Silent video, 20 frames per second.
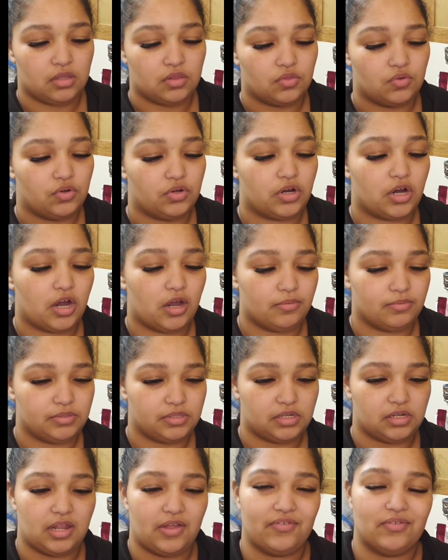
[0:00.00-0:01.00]
3 carbs
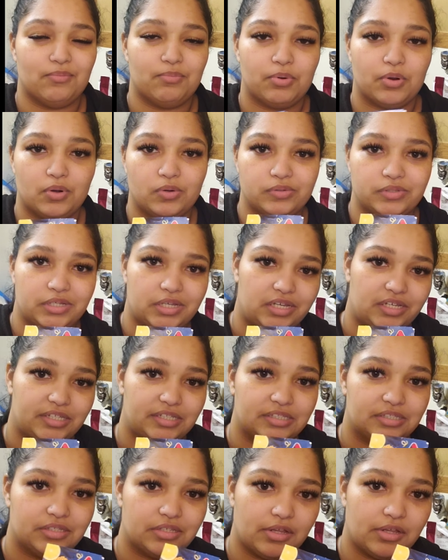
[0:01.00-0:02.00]
and 11
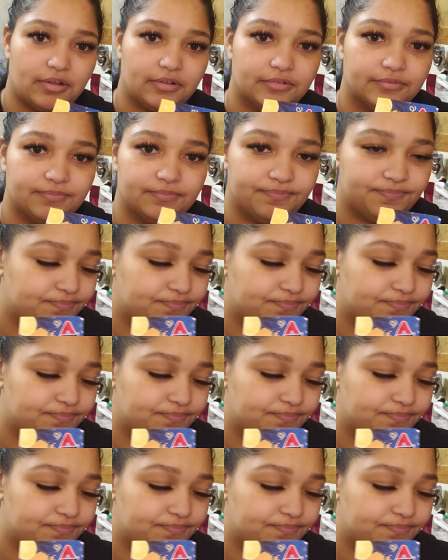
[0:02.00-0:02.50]
protein. So